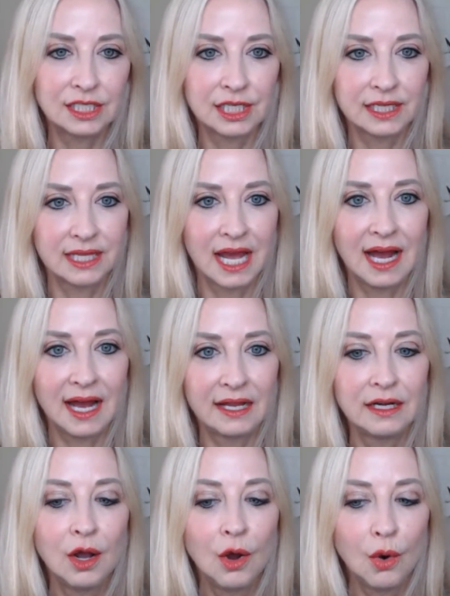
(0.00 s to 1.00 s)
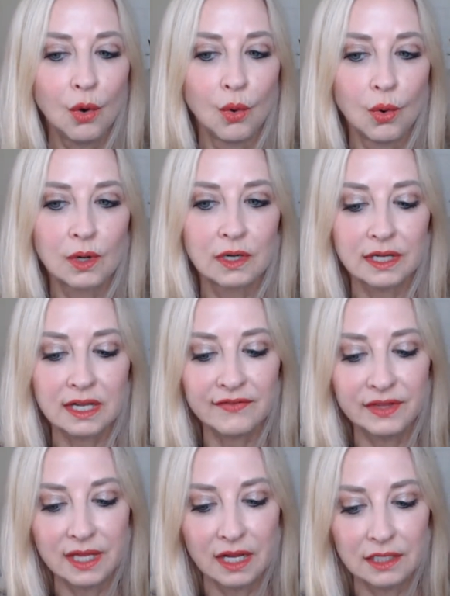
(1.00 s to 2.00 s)
to that, or
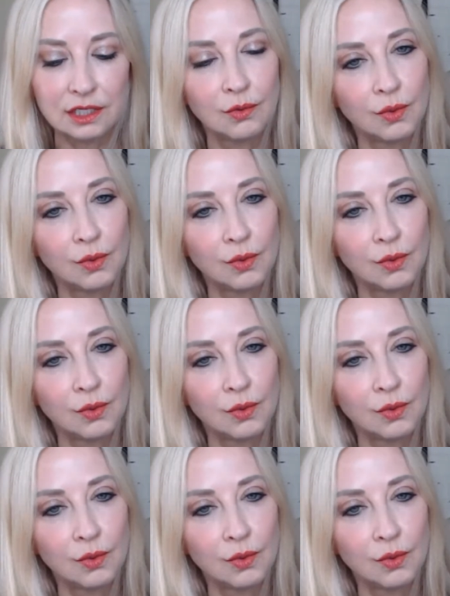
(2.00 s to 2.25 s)
even that you